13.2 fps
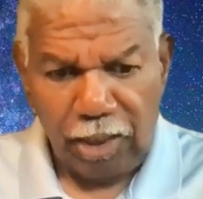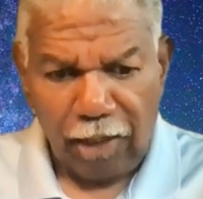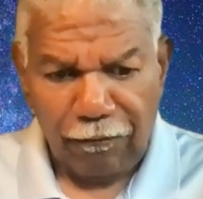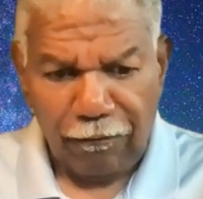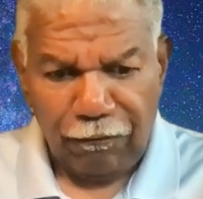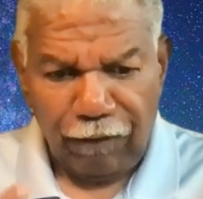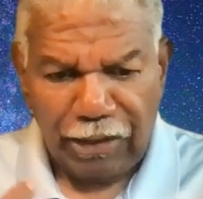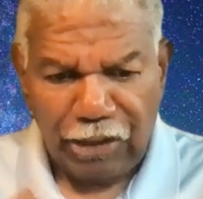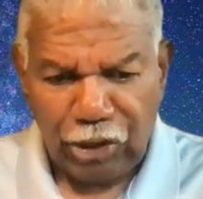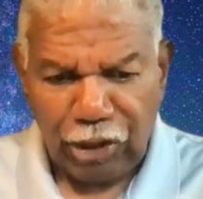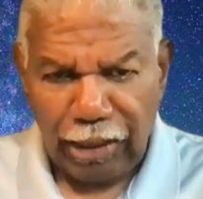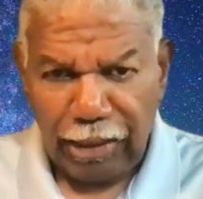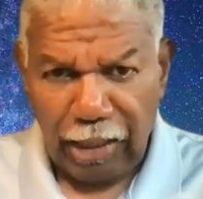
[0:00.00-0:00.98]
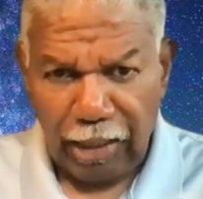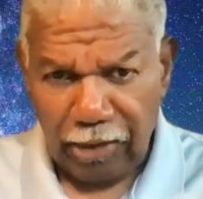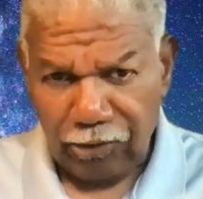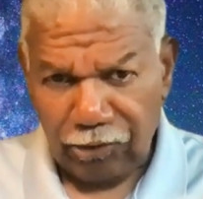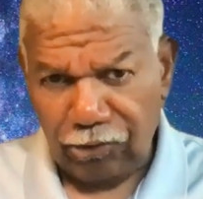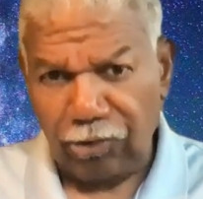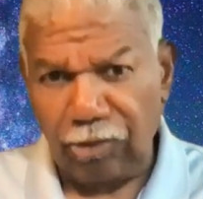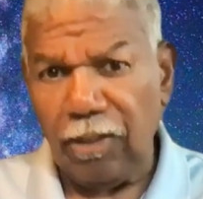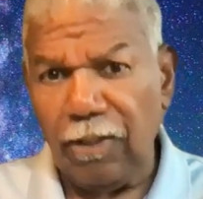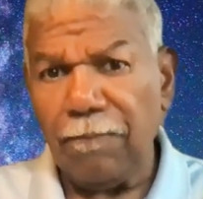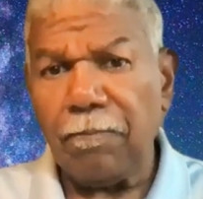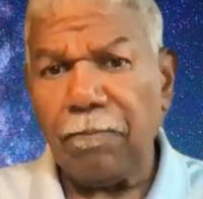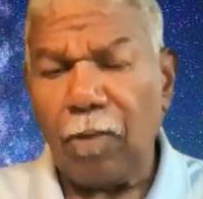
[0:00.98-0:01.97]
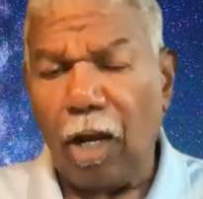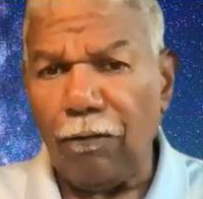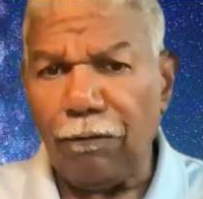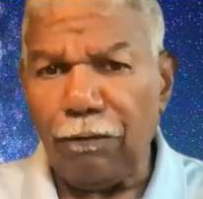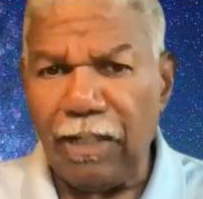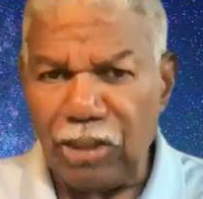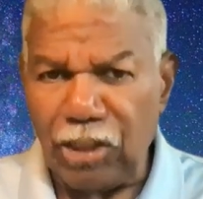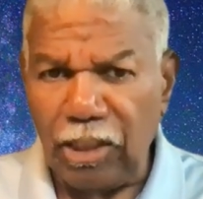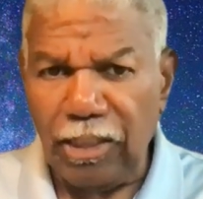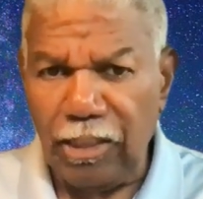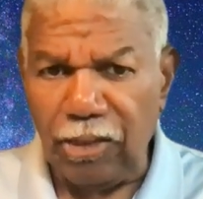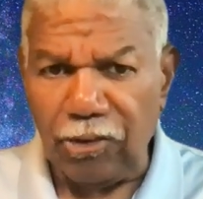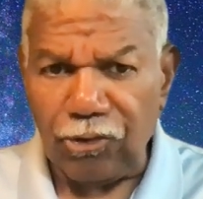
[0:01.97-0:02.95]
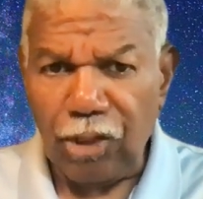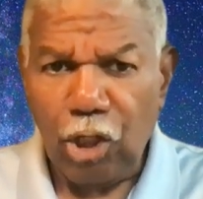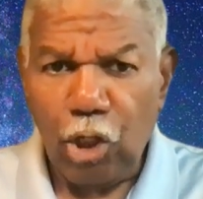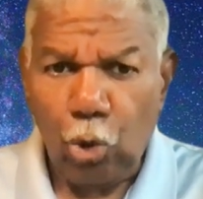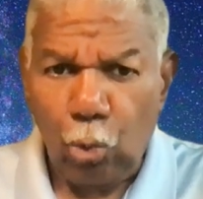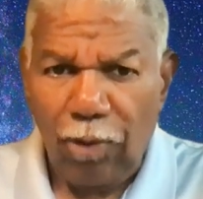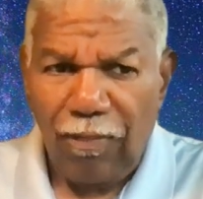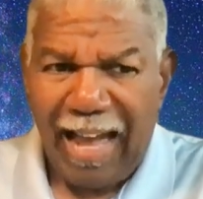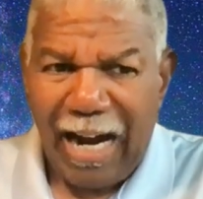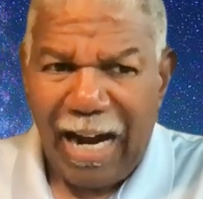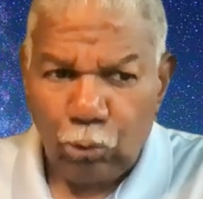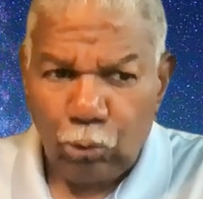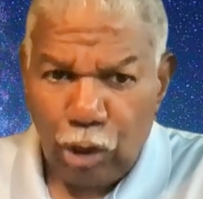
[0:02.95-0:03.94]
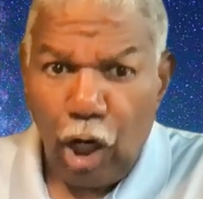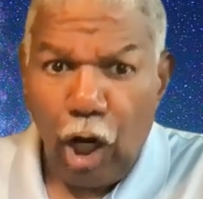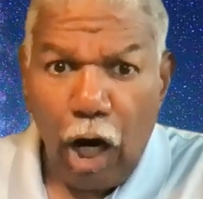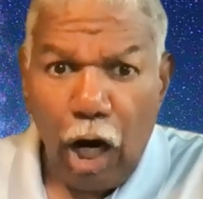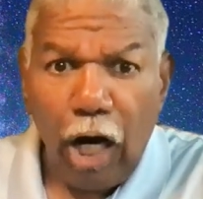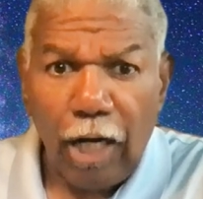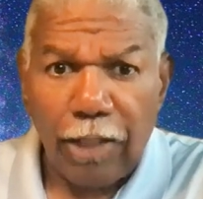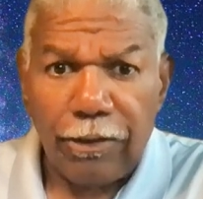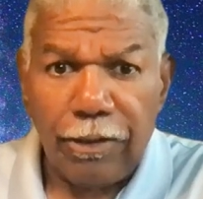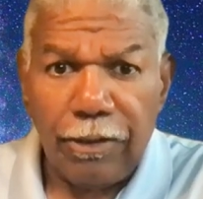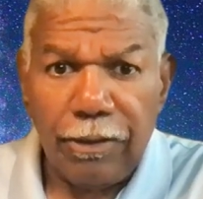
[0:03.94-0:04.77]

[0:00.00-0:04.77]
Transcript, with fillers: our fleshliness, our fleshliness without God.